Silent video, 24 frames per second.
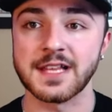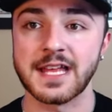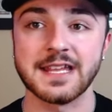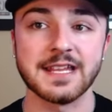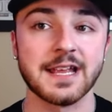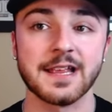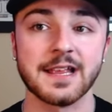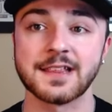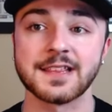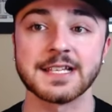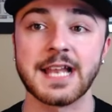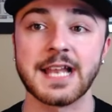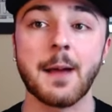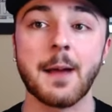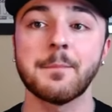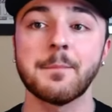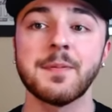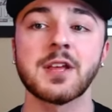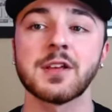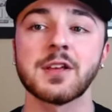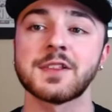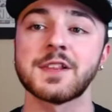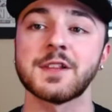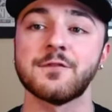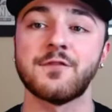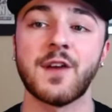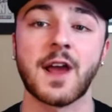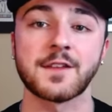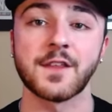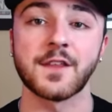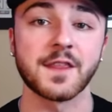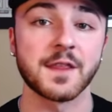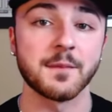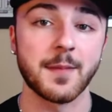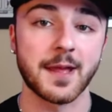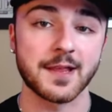It's not because of the
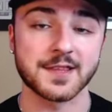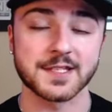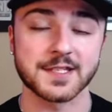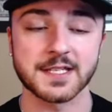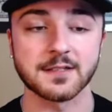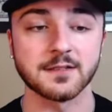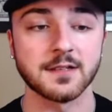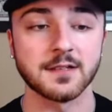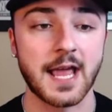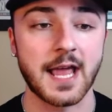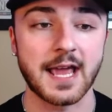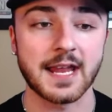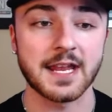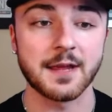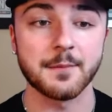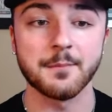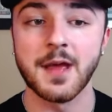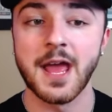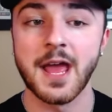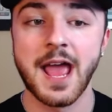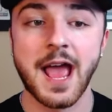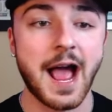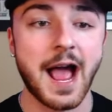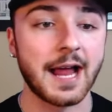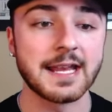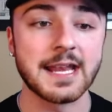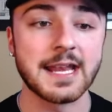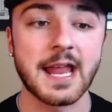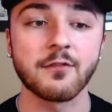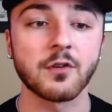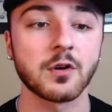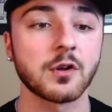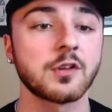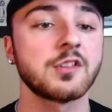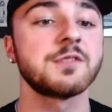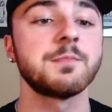fact that the Mets didn't land him. I
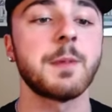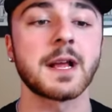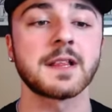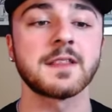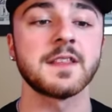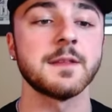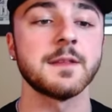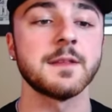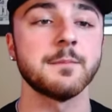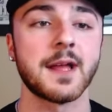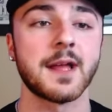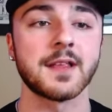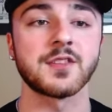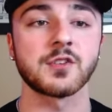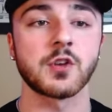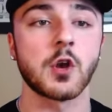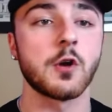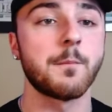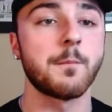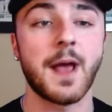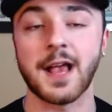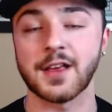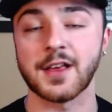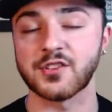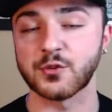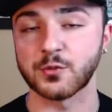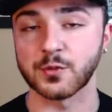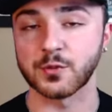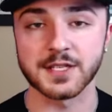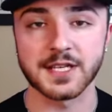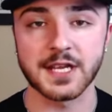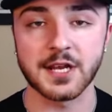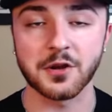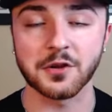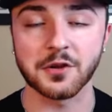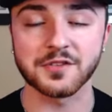never expected the Mets to go past
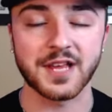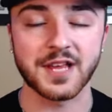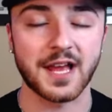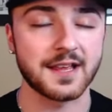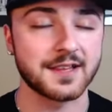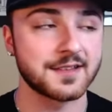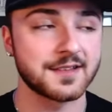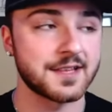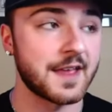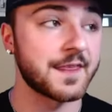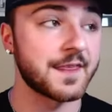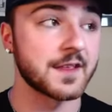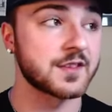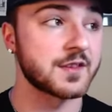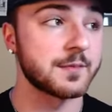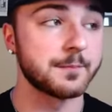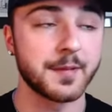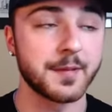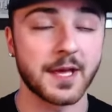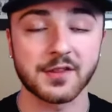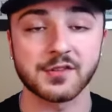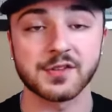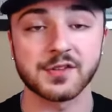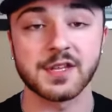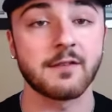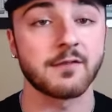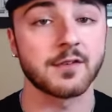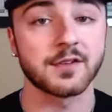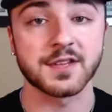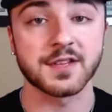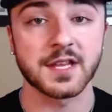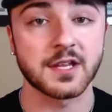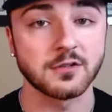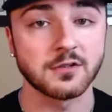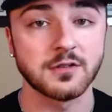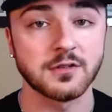3 years. I said this in basically every
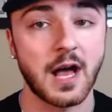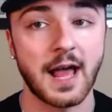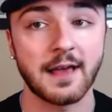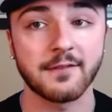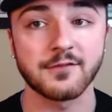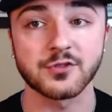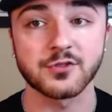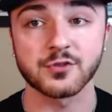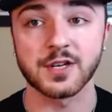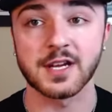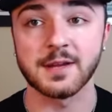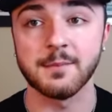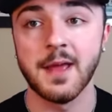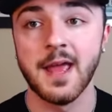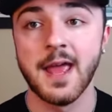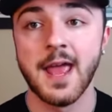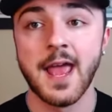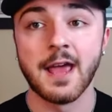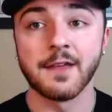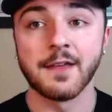single live stream.